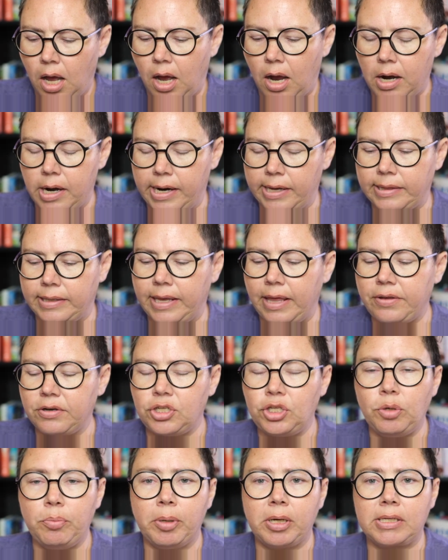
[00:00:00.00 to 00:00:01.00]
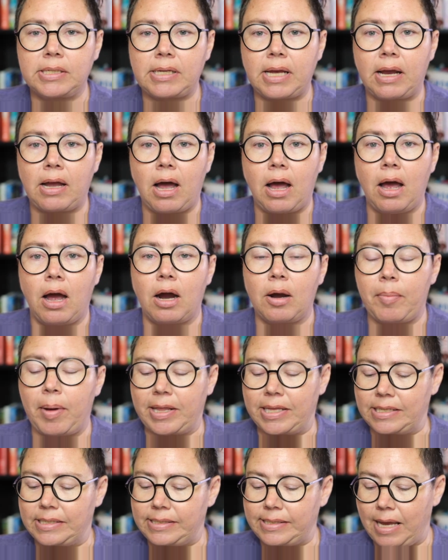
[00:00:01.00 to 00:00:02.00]
All right, the other two books I got are by
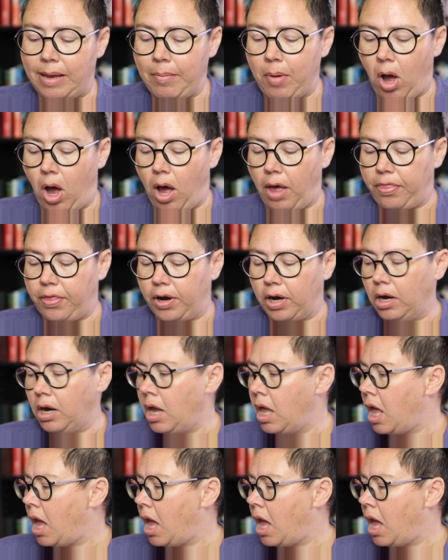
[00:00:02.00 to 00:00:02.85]
the same author.